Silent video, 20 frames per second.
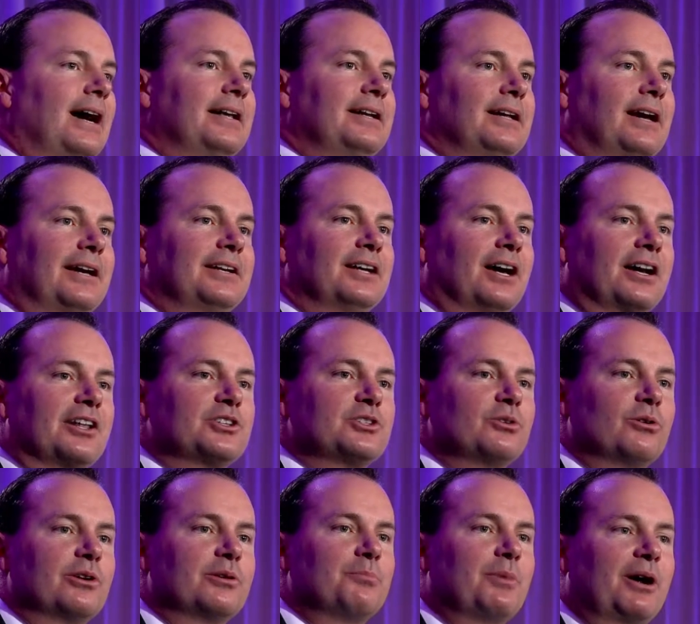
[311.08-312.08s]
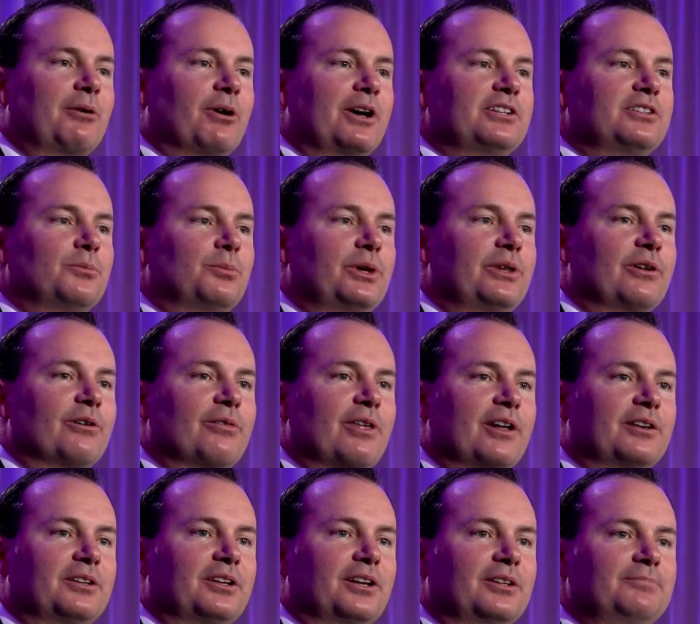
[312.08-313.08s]
I, I not asserted my right to be there
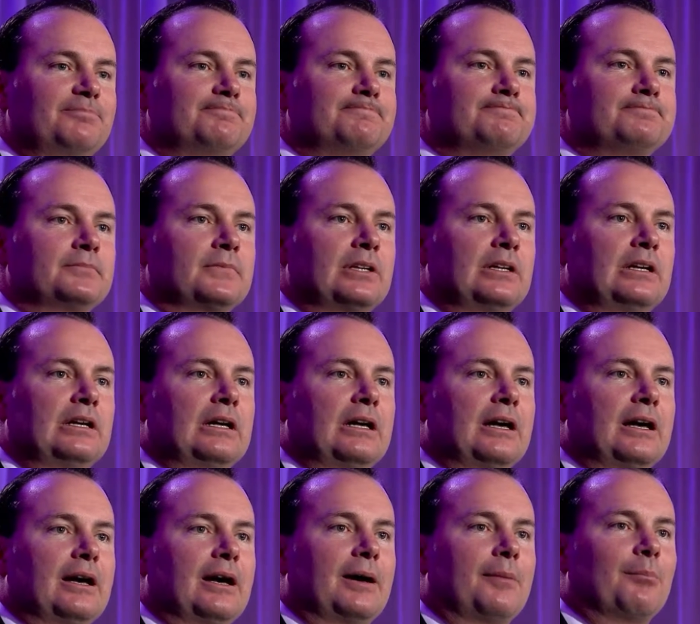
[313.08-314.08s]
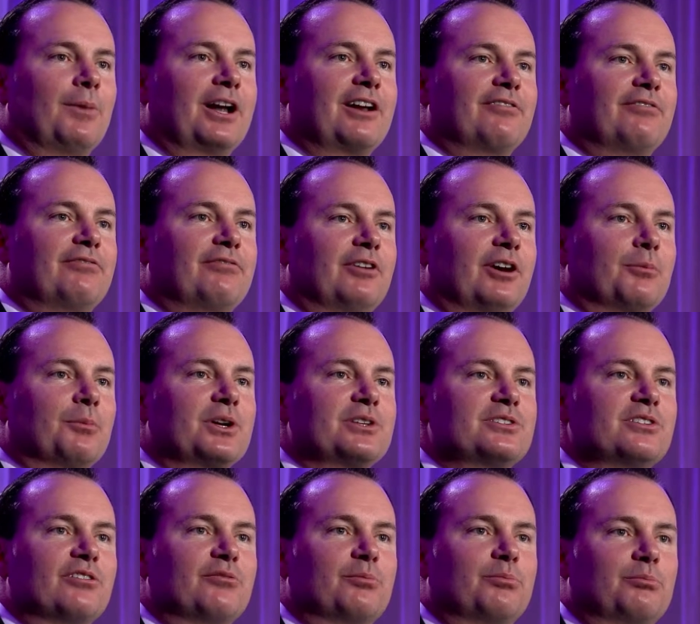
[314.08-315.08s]
that day, I might have found
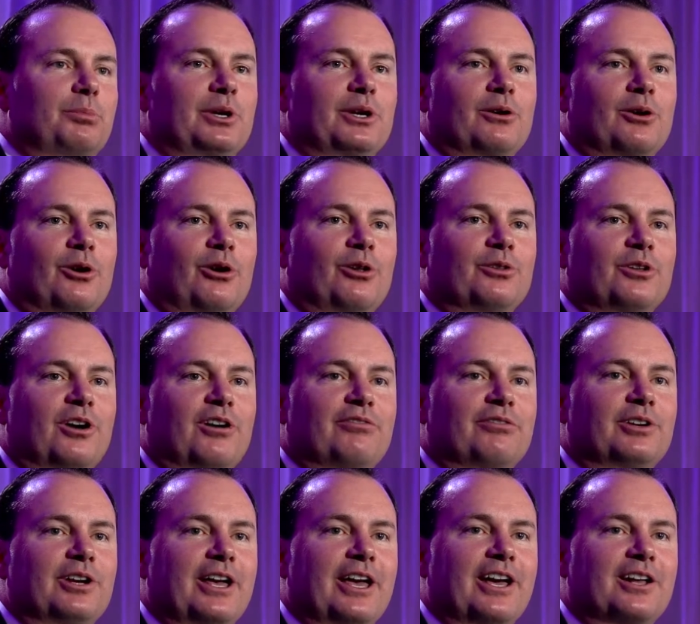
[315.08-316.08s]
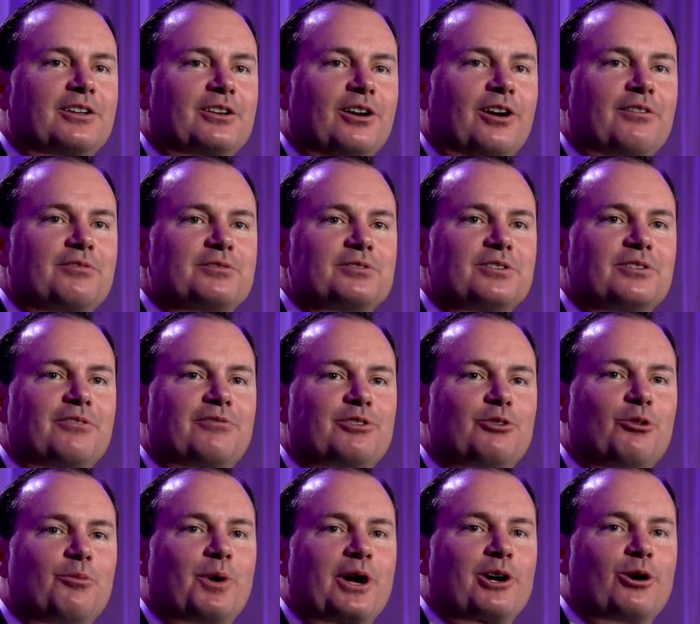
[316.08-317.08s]
myself being hauled off in handcuffs, and a
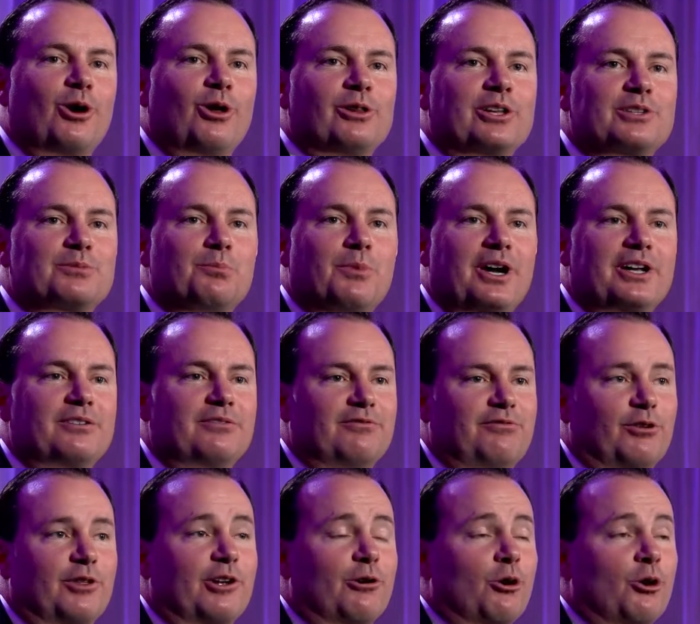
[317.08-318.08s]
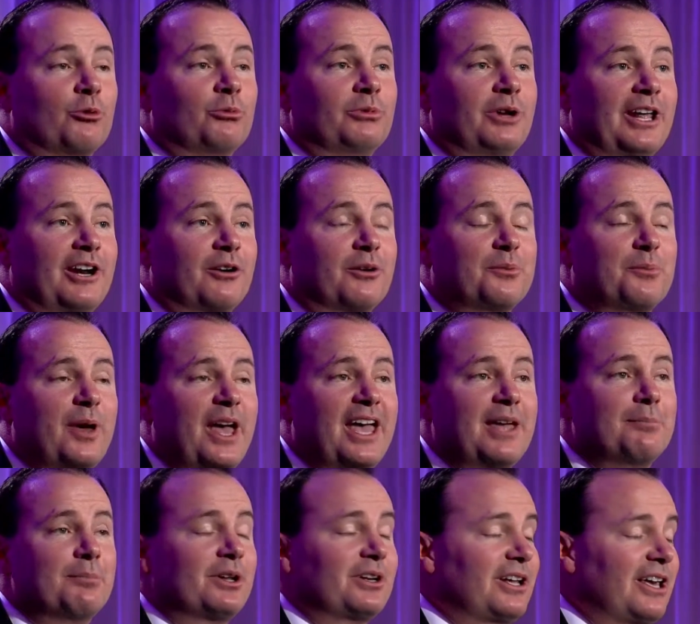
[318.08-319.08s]
few of my colleagues might, for their own
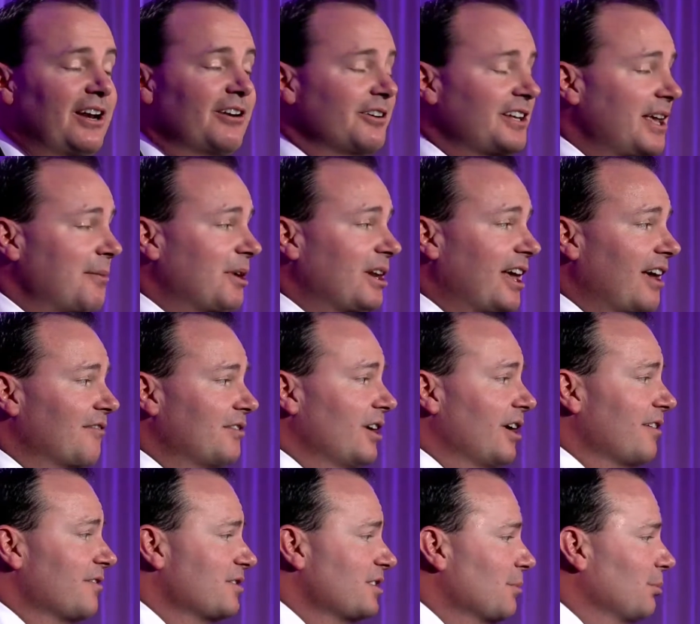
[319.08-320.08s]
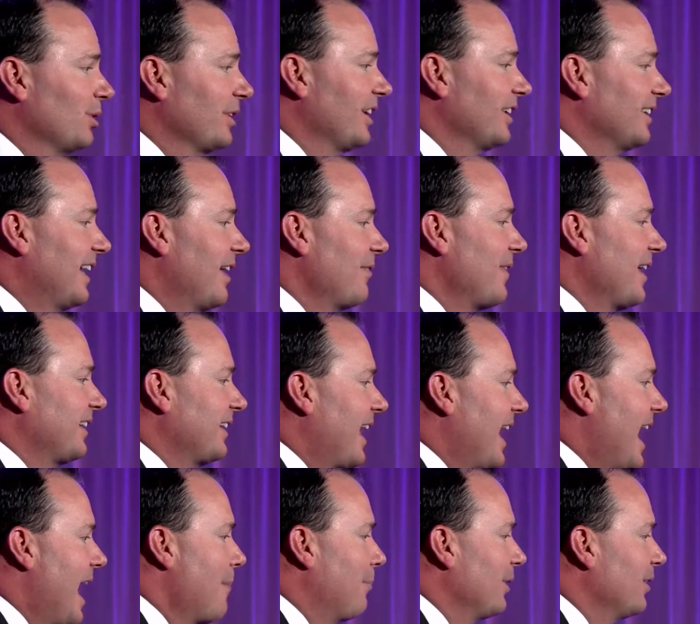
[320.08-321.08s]
entertainment, entertainment have, have simply allowed that to
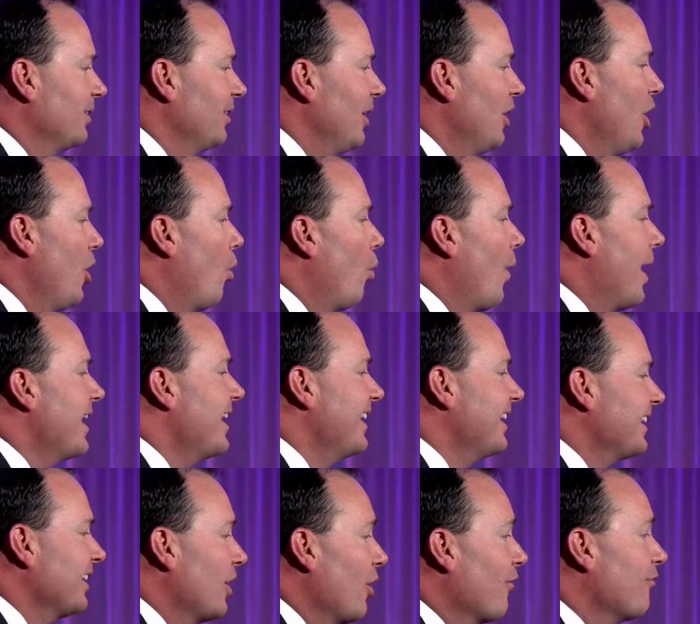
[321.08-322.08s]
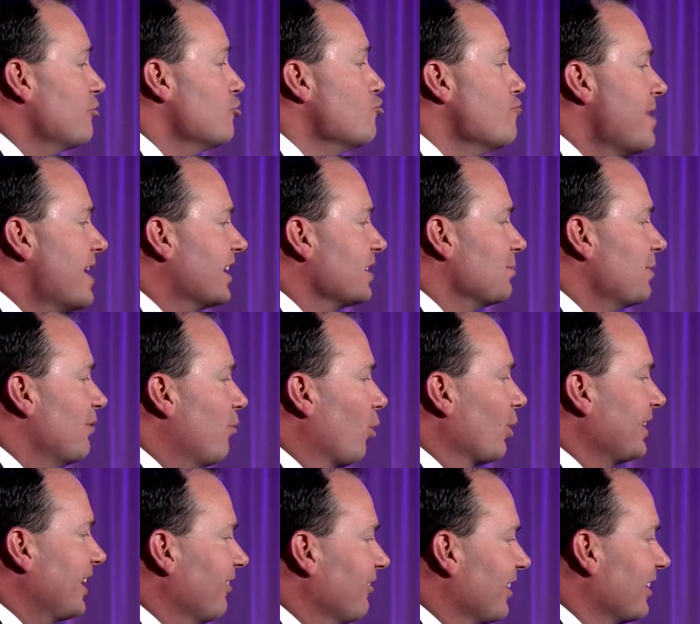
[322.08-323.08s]
happen, waiting a few minutes before
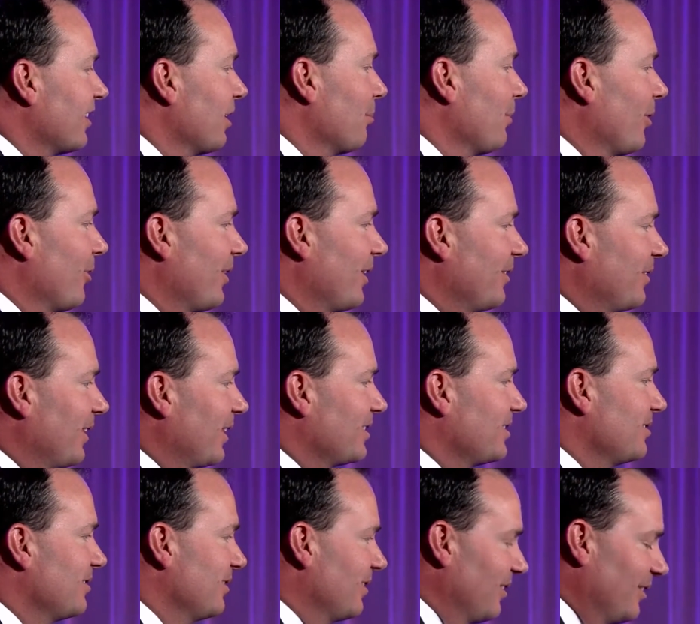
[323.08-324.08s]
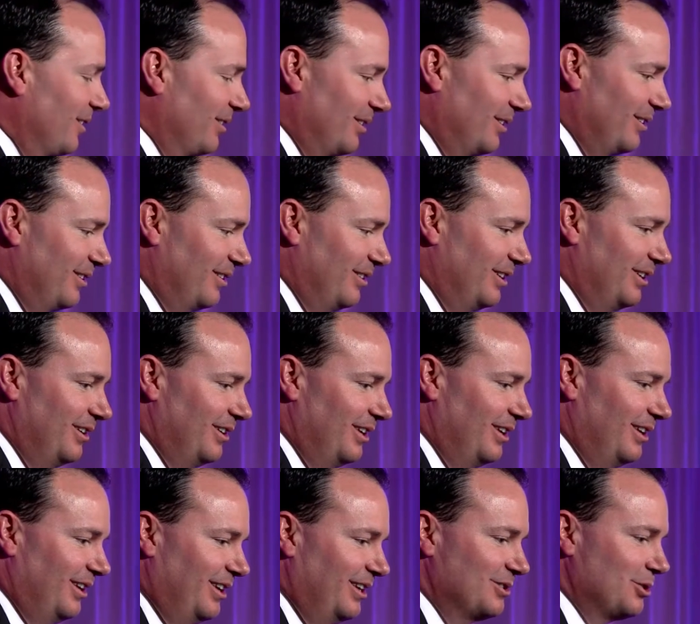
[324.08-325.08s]
telling them, oh, that, that's, uh,
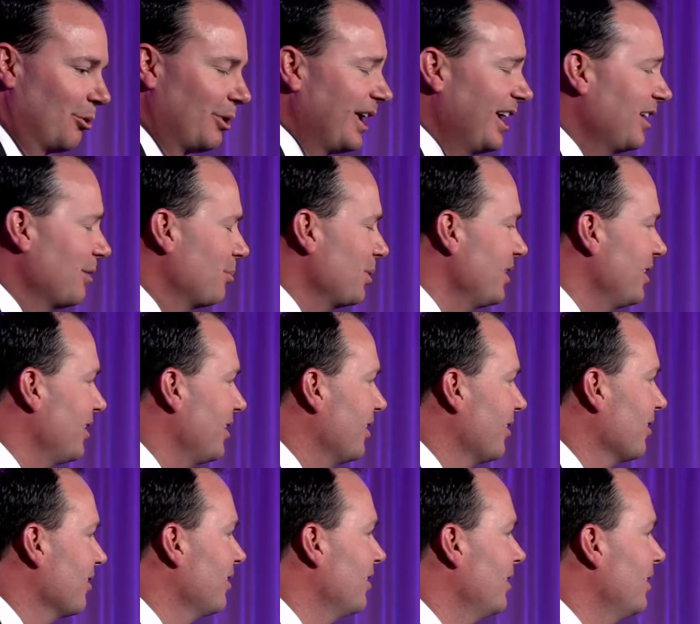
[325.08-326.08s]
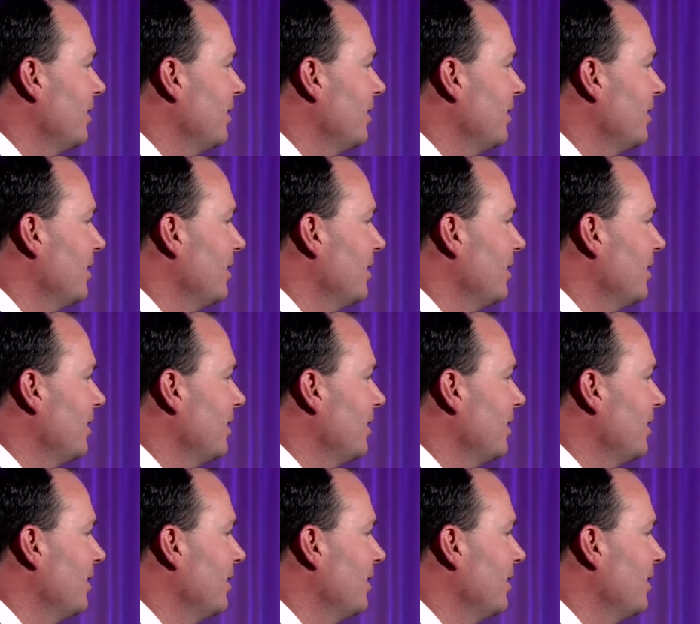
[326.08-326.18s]
he's okay to be here.